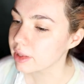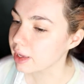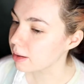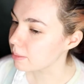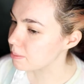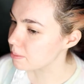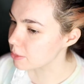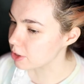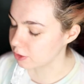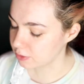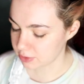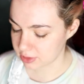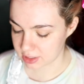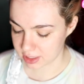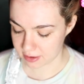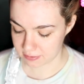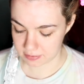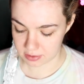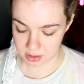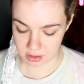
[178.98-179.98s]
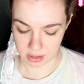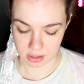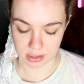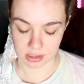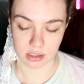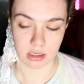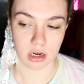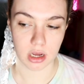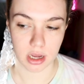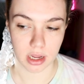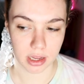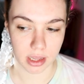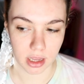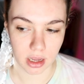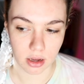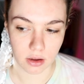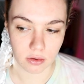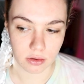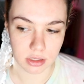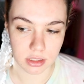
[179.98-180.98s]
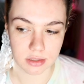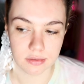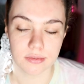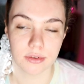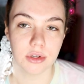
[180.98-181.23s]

That most definitely does not count as